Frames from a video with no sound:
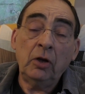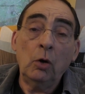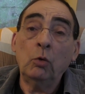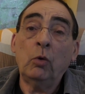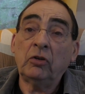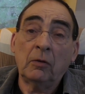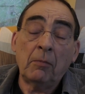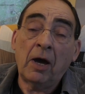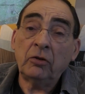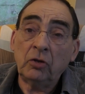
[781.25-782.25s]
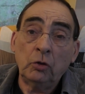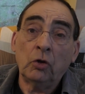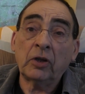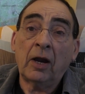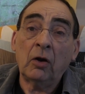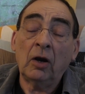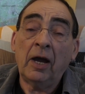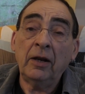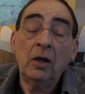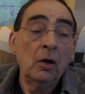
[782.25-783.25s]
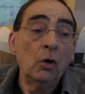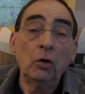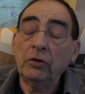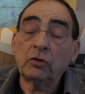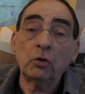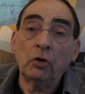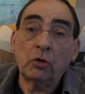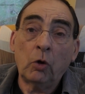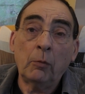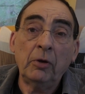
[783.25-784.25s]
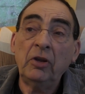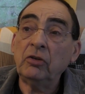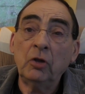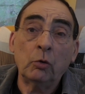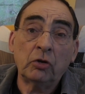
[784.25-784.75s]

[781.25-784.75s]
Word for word: No one wears a mask in North Carolina. All the stores are open. There's no